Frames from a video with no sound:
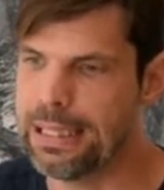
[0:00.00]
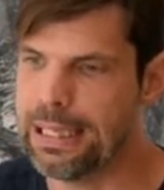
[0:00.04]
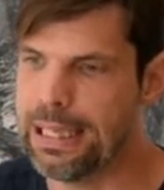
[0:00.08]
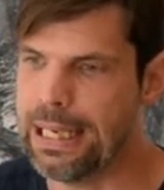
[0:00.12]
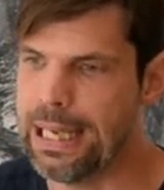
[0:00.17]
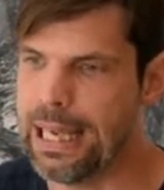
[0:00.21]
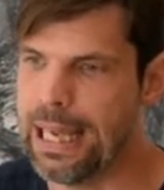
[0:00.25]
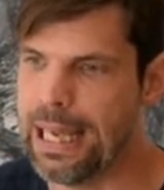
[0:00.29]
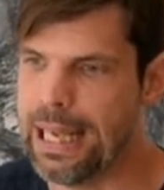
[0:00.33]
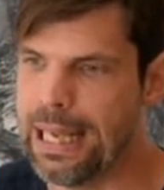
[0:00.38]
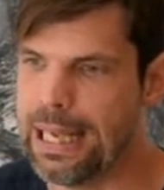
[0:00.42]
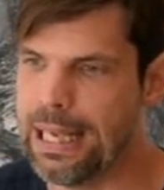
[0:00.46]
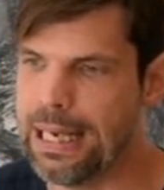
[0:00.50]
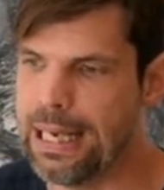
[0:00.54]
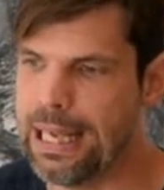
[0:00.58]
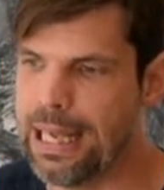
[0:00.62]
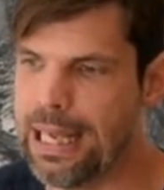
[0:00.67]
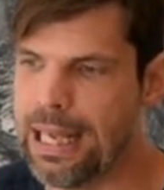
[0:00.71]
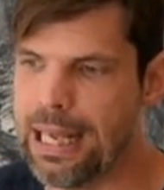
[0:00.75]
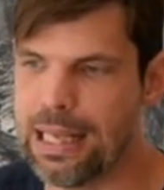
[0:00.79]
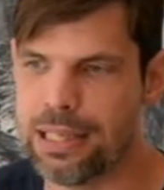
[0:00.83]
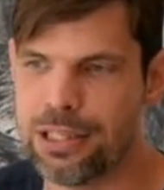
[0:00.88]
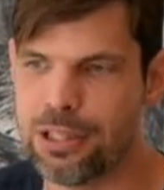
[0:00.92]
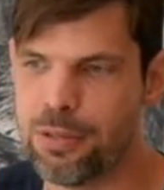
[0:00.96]

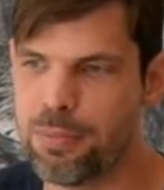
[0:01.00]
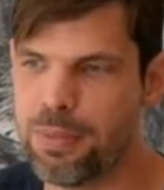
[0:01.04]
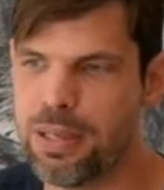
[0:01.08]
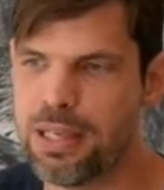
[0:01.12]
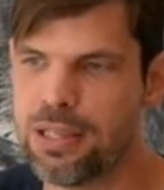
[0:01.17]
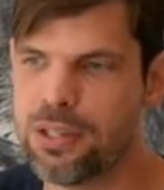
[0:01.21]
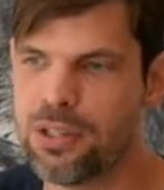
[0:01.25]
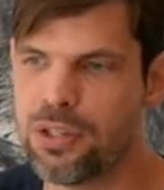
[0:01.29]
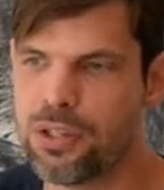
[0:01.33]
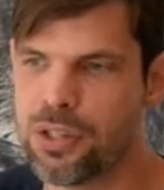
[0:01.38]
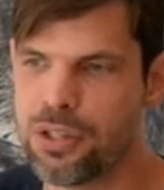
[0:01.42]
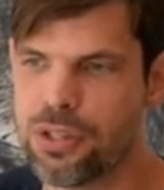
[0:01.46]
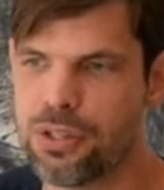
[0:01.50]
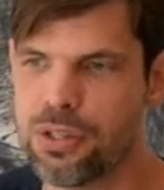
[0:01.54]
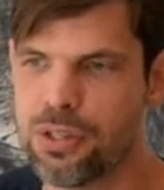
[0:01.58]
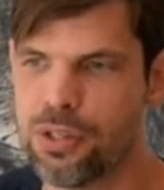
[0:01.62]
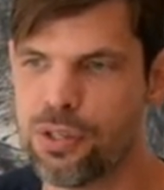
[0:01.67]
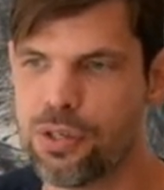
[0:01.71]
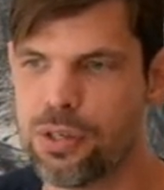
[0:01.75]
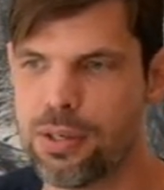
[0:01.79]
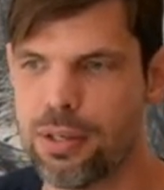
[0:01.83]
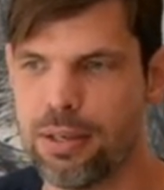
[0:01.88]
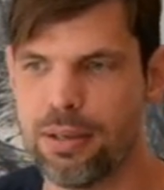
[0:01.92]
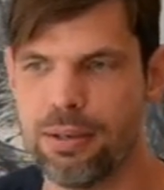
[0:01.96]
And to me, it's just
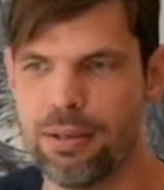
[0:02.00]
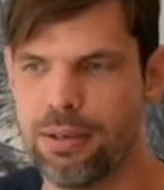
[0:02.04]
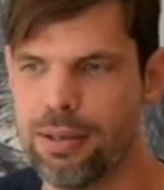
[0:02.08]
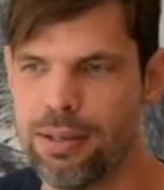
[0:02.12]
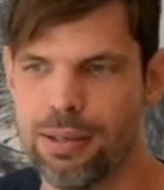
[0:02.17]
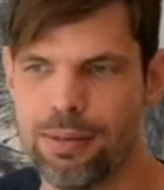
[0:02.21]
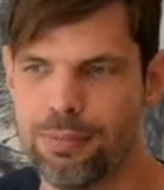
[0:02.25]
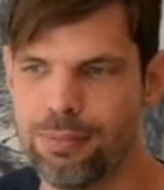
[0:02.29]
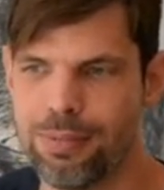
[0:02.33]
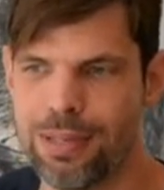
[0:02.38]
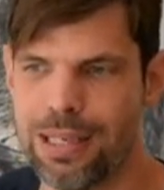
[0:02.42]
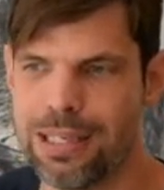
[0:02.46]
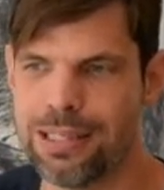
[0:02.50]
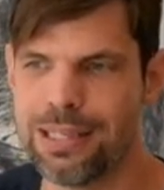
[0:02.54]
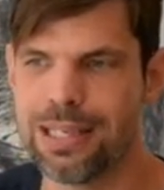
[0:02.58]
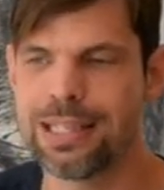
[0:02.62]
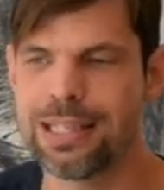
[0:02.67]
it's an